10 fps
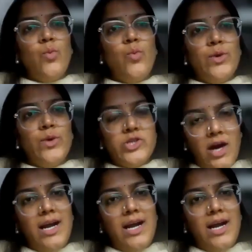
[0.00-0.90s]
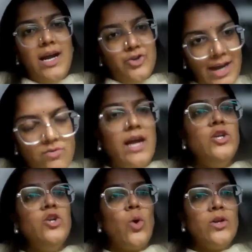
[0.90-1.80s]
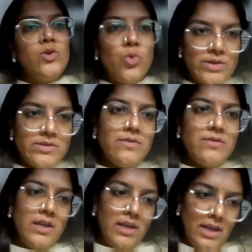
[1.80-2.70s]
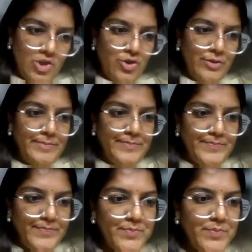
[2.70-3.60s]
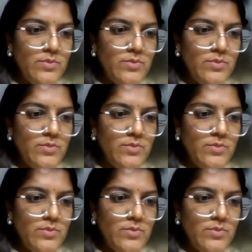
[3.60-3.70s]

which are attractive and non-coercive in nature.